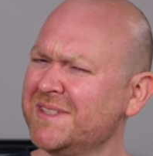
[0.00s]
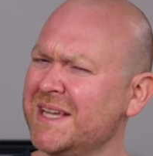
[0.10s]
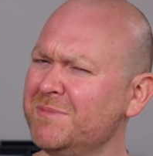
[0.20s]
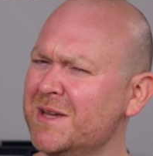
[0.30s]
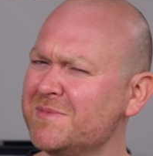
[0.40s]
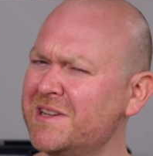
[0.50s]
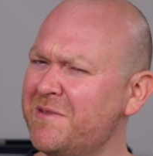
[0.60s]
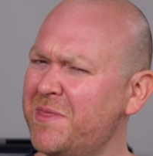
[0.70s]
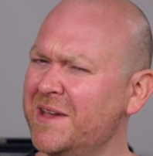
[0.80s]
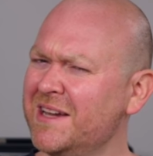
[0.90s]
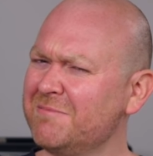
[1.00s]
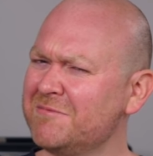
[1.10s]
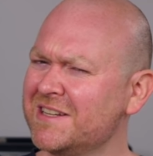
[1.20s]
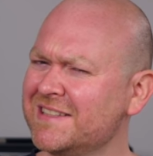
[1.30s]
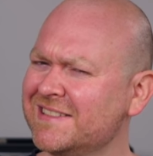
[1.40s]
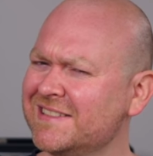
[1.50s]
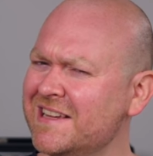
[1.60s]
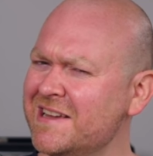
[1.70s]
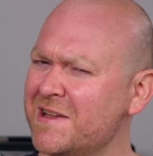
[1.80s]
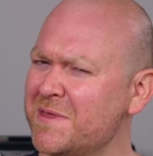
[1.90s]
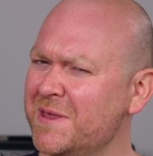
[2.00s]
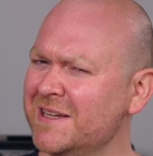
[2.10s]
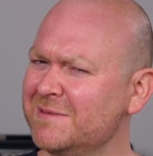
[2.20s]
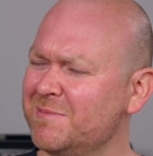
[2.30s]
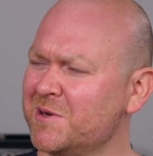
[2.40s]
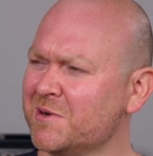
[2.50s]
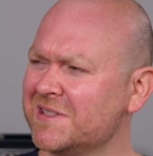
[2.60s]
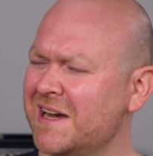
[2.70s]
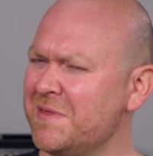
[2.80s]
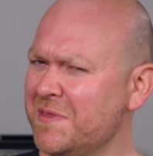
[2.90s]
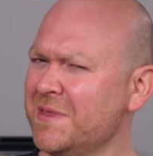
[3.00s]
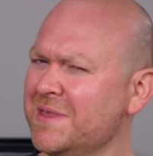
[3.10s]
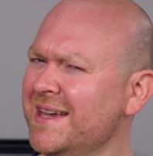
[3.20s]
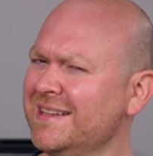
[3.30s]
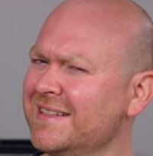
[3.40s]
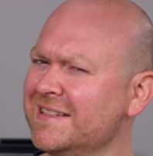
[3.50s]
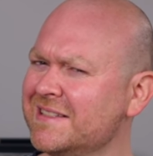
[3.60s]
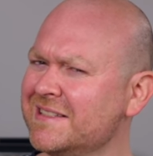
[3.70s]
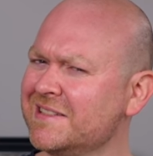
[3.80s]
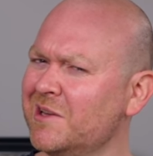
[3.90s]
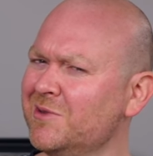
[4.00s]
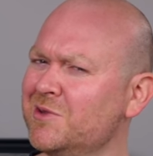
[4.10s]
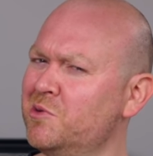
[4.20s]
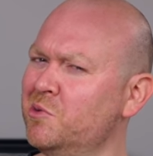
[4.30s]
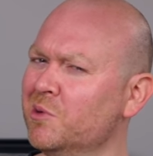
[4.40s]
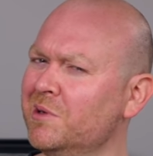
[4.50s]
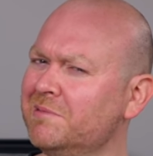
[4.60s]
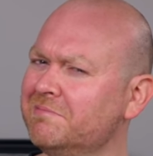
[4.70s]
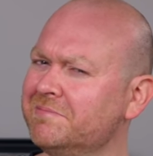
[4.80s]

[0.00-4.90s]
Sometimes I think I'm just saying things because I think they sound cool.